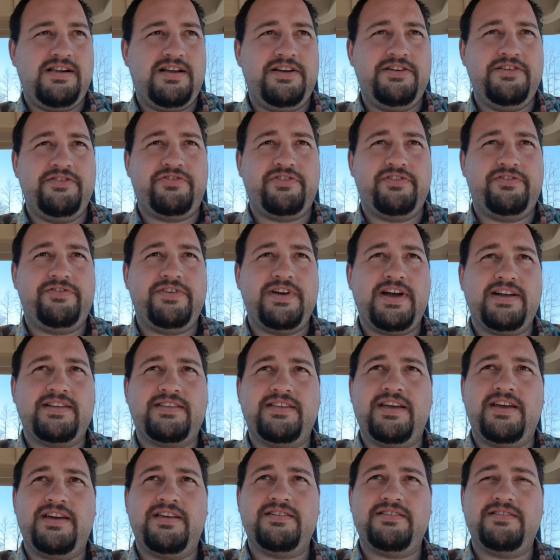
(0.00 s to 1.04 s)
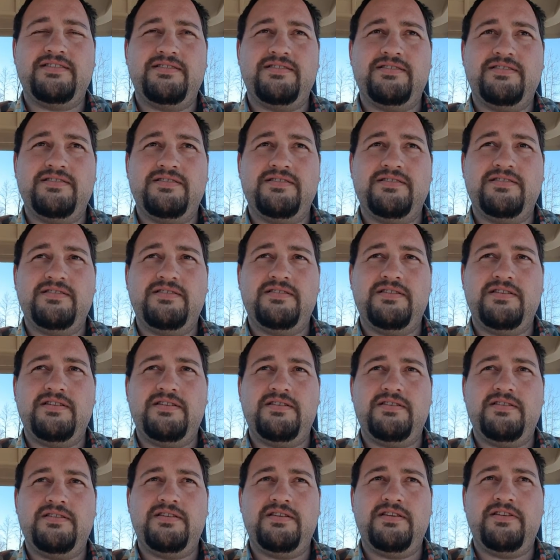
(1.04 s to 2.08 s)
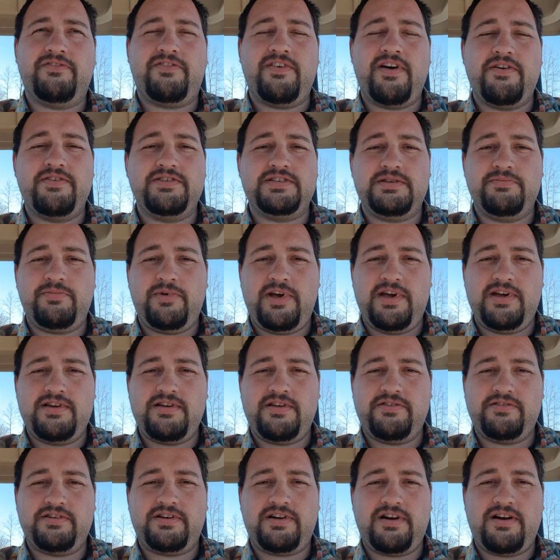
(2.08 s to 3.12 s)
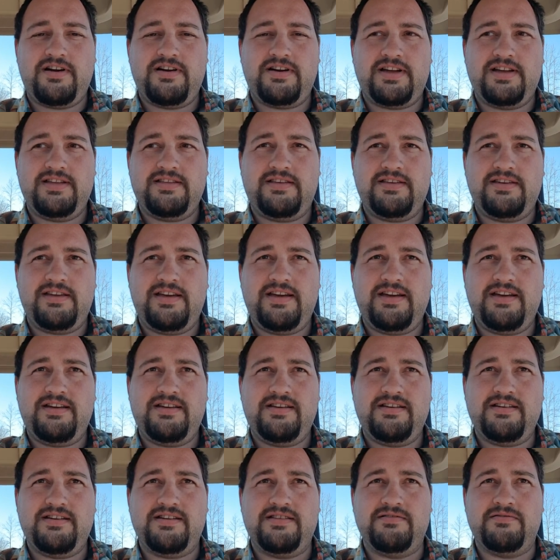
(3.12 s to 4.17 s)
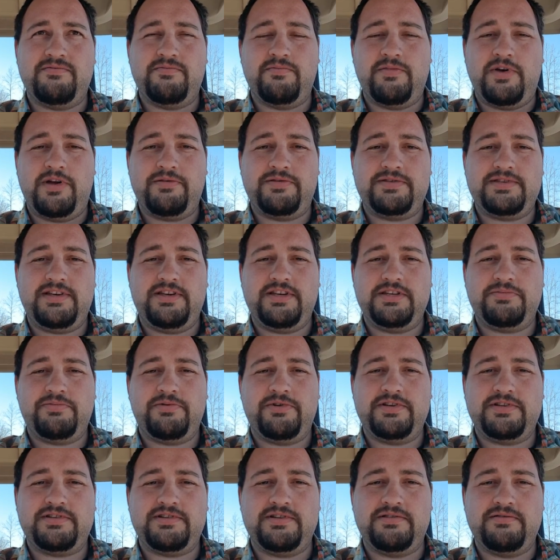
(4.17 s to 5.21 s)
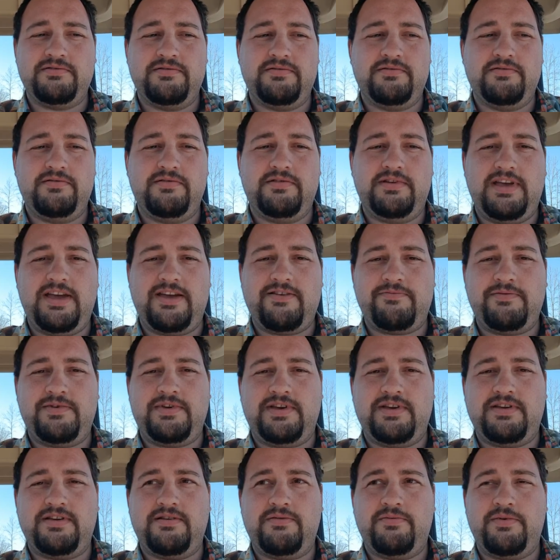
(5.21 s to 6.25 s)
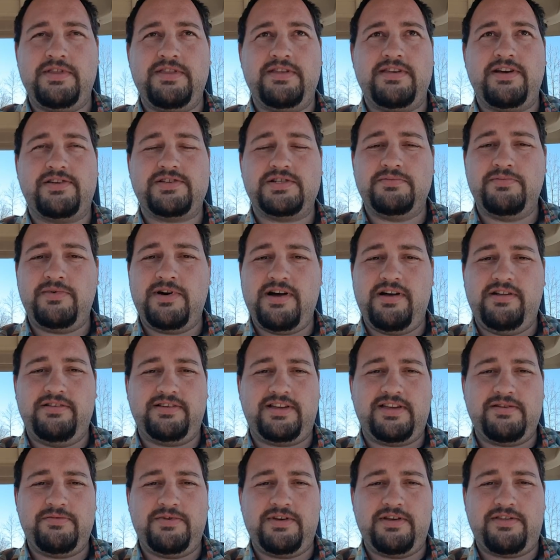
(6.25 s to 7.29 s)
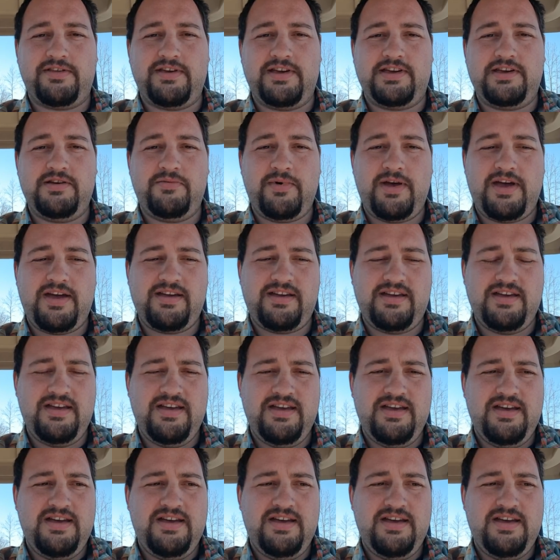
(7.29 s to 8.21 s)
I know for a fact that if I was to buy another car again today and my salesperson went the extra mile to give me a thank you bag,